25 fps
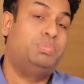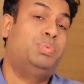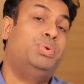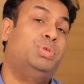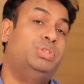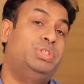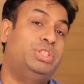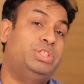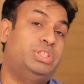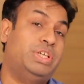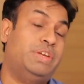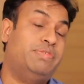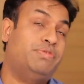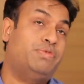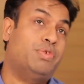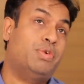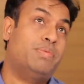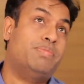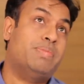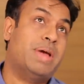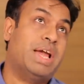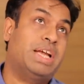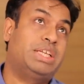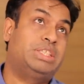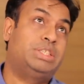both the
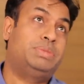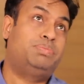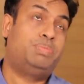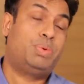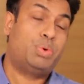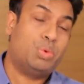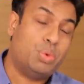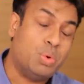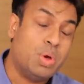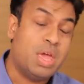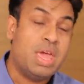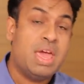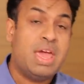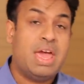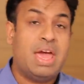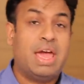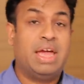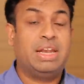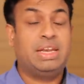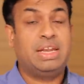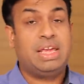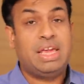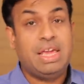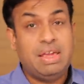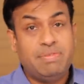Zenfone Max Pro
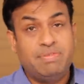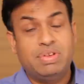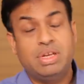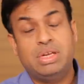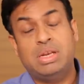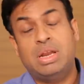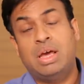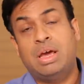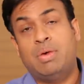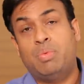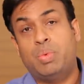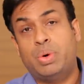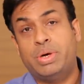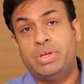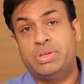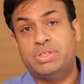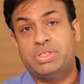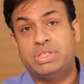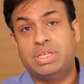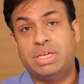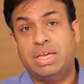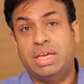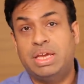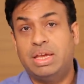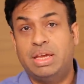and even
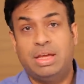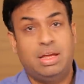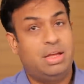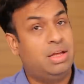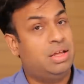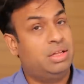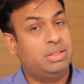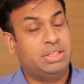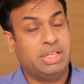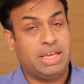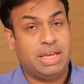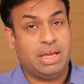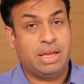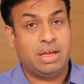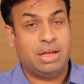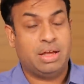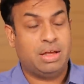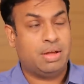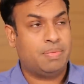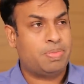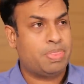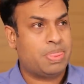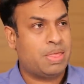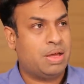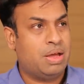
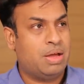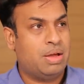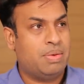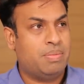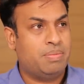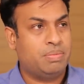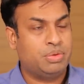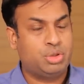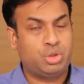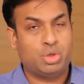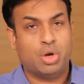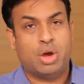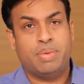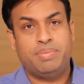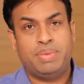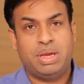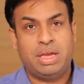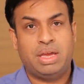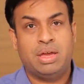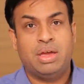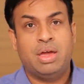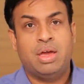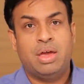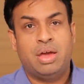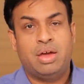
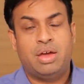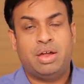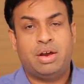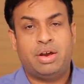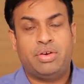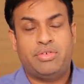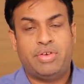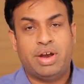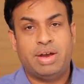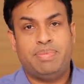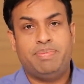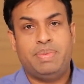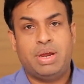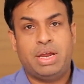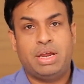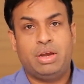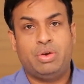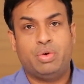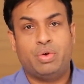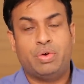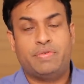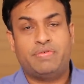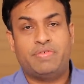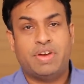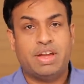Xiaomi
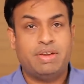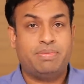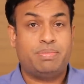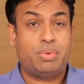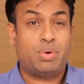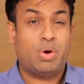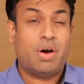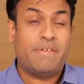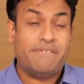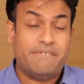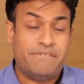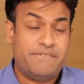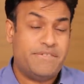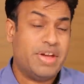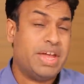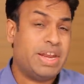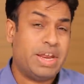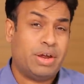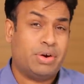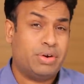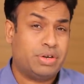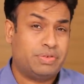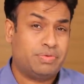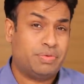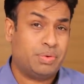Redmi Note 5 Pro are
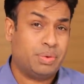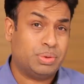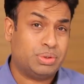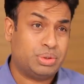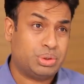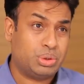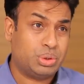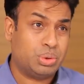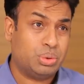very good phones.